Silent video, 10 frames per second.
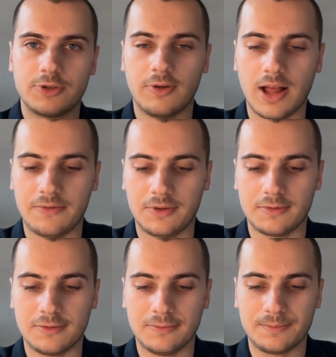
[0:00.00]
you
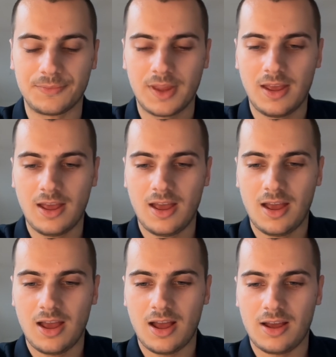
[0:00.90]

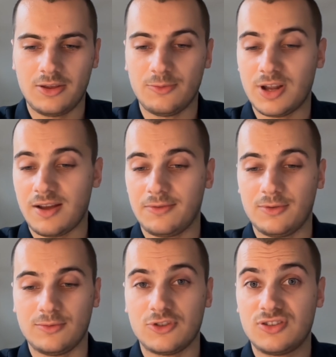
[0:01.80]
would have
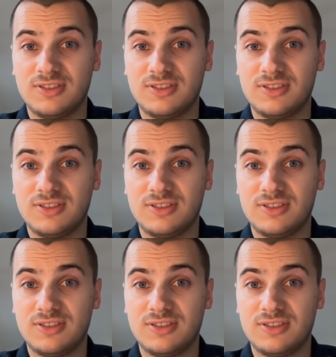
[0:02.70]
to